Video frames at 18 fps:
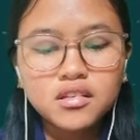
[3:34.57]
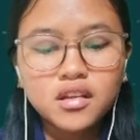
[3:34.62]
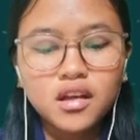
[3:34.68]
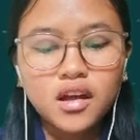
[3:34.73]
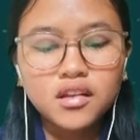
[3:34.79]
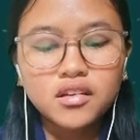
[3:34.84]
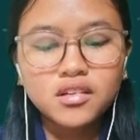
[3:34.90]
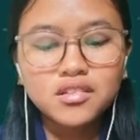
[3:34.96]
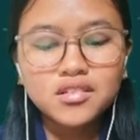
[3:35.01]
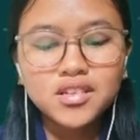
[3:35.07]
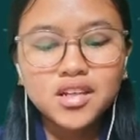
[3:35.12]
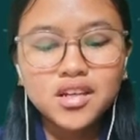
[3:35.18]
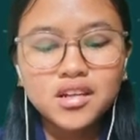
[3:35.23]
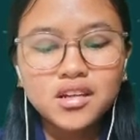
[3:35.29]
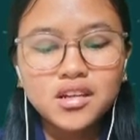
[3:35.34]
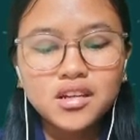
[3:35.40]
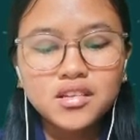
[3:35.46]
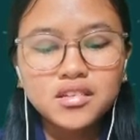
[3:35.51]

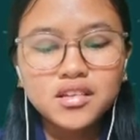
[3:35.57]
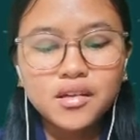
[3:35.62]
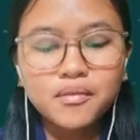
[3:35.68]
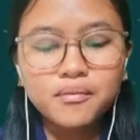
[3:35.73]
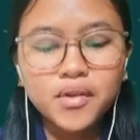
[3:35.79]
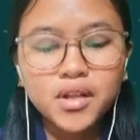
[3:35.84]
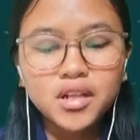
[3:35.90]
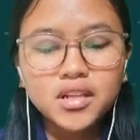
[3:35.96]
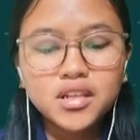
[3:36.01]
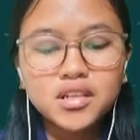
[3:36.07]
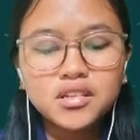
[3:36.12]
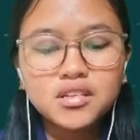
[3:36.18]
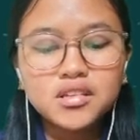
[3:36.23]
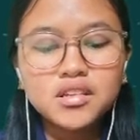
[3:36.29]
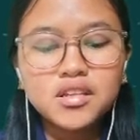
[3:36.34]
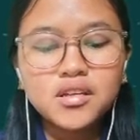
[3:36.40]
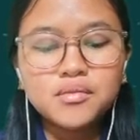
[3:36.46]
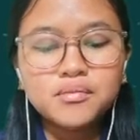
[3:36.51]
another sample is
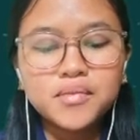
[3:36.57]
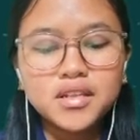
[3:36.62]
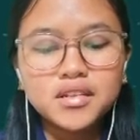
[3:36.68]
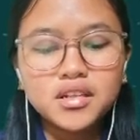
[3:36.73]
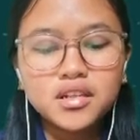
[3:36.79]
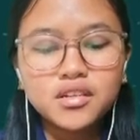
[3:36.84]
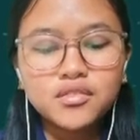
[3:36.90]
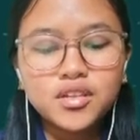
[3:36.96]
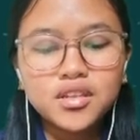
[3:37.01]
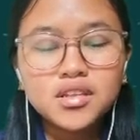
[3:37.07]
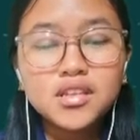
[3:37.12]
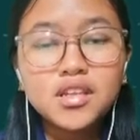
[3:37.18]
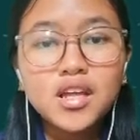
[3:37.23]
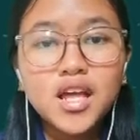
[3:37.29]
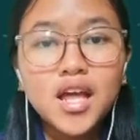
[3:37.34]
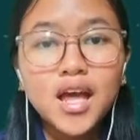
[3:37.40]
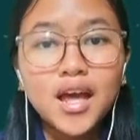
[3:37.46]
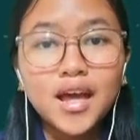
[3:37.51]
matrix with
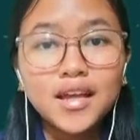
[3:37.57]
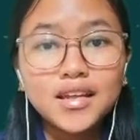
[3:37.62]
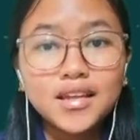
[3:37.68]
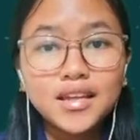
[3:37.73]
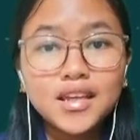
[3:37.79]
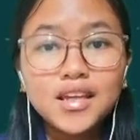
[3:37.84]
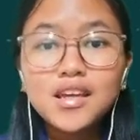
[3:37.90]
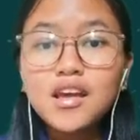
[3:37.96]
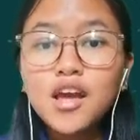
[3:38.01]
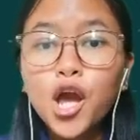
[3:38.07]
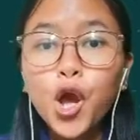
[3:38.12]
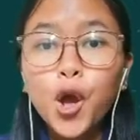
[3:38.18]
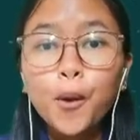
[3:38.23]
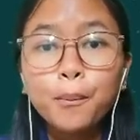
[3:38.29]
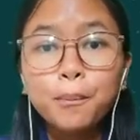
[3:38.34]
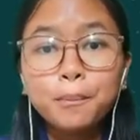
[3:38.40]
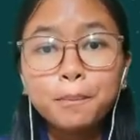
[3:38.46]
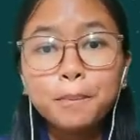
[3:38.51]
e
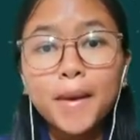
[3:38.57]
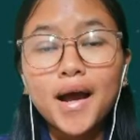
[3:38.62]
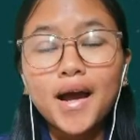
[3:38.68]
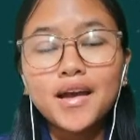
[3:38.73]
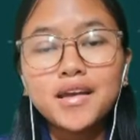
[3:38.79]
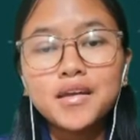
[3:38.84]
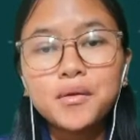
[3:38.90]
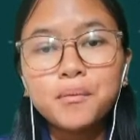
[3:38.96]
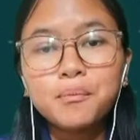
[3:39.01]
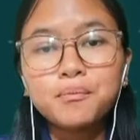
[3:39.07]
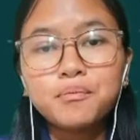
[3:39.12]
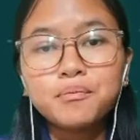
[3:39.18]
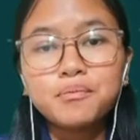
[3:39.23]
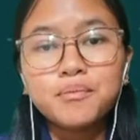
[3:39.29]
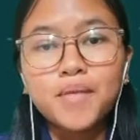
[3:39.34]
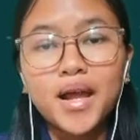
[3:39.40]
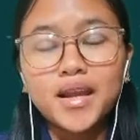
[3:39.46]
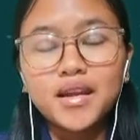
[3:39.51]
pi
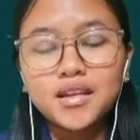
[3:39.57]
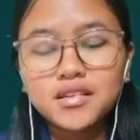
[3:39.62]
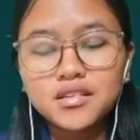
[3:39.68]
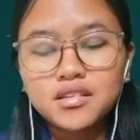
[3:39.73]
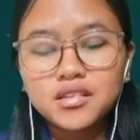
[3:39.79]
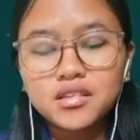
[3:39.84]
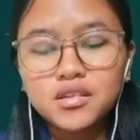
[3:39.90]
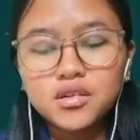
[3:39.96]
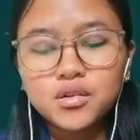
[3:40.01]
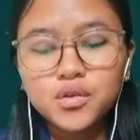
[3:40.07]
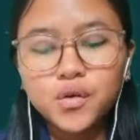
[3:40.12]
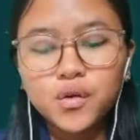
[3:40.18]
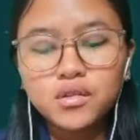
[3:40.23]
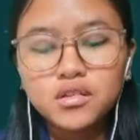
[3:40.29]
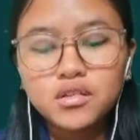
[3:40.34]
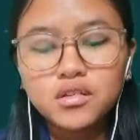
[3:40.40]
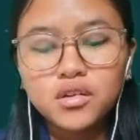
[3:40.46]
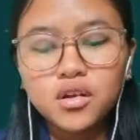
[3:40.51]
minus
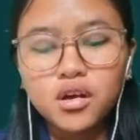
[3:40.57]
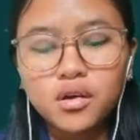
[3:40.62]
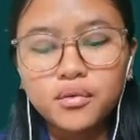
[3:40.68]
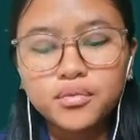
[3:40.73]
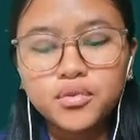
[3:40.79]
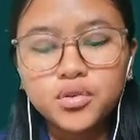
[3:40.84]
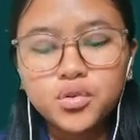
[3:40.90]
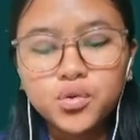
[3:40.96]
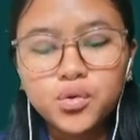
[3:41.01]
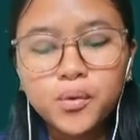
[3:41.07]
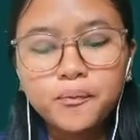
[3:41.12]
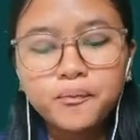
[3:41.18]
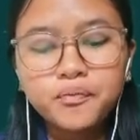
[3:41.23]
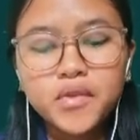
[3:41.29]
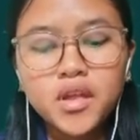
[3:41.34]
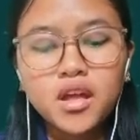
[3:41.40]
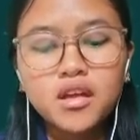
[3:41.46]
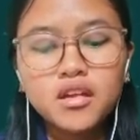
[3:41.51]
root of 2,
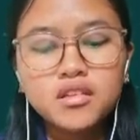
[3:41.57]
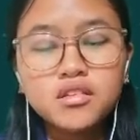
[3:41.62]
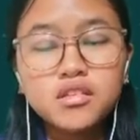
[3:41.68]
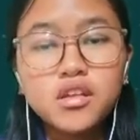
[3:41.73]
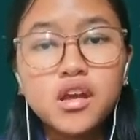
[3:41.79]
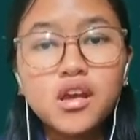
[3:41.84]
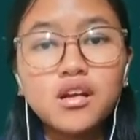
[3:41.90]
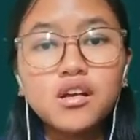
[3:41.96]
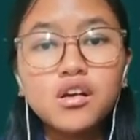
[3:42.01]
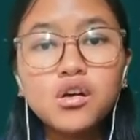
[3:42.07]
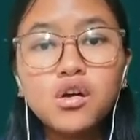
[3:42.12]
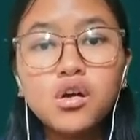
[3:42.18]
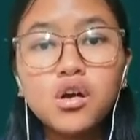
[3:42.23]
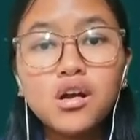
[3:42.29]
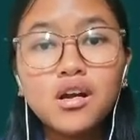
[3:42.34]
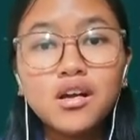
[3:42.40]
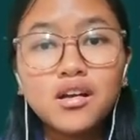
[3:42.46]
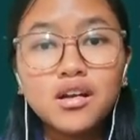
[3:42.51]
0,
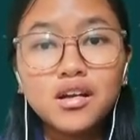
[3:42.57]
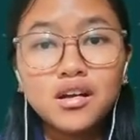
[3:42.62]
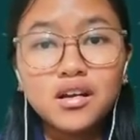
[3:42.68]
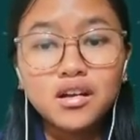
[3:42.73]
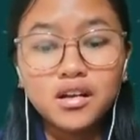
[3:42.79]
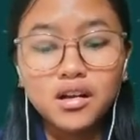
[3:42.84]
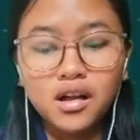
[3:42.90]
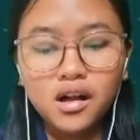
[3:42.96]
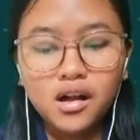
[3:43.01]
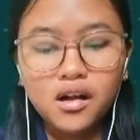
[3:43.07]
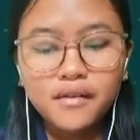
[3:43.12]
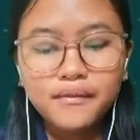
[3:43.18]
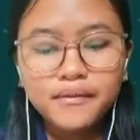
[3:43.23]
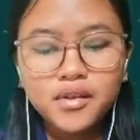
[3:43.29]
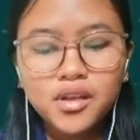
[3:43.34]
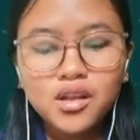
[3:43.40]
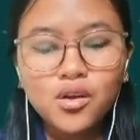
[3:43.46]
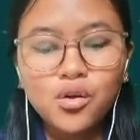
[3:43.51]
a half,
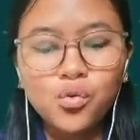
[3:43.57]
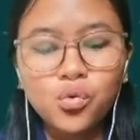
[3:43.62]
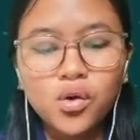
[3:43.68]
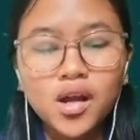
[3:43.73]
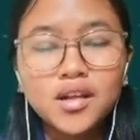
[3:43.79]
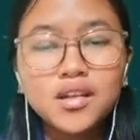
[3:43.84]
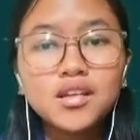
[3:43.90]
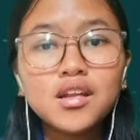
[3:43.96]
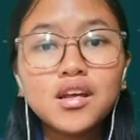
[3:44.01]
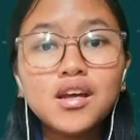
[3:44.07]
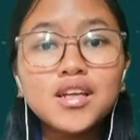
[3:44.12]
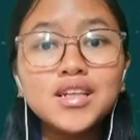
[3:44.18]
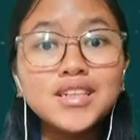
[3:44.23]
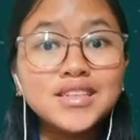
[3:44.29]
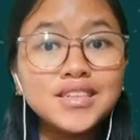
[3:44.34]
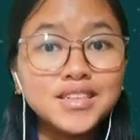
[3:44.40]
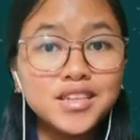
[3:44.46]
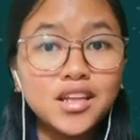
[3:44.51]
1,
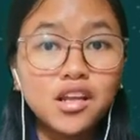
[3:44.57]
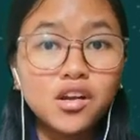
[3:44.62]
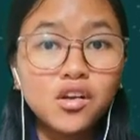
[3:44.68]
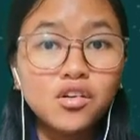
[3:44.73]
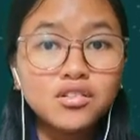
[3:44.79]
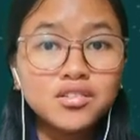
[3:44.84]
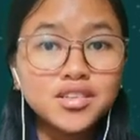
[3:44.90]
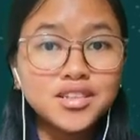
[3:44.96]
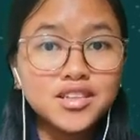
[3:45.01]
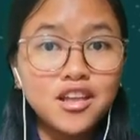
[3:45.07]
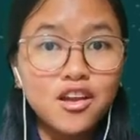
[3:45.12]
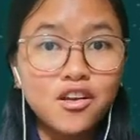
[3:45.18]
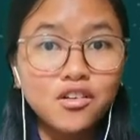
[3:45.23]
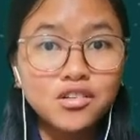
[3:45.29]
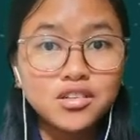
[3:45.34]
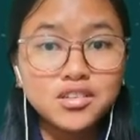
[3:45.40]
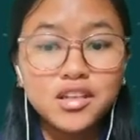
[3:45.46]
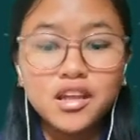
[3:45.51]
0,
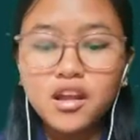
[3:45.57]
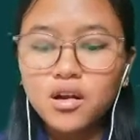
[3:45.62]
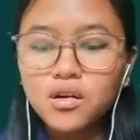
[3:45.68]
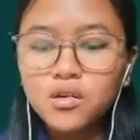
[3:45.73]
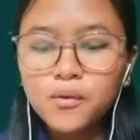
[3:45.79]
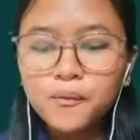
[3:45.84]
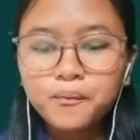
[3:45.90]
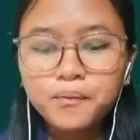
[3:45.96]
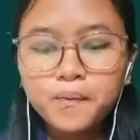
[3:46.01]
0, 0,